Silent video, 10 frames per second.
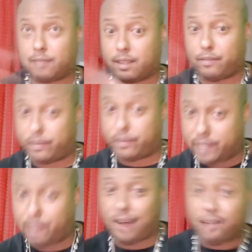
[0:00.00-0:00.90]
50,
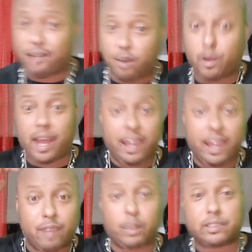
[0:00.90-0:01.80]
50. Hey,
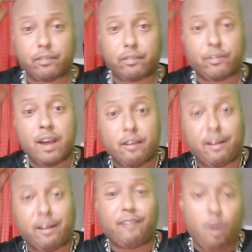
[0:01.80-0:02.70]
watch out,
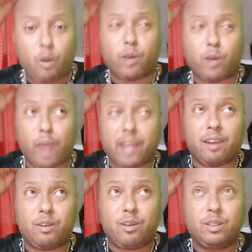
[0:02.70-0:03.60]
50 went away,
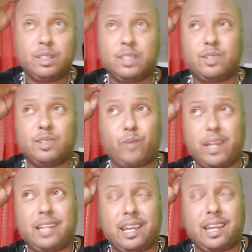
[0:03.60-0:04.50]
yo. Where
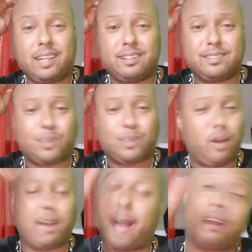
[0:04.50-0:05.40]
did they get 12?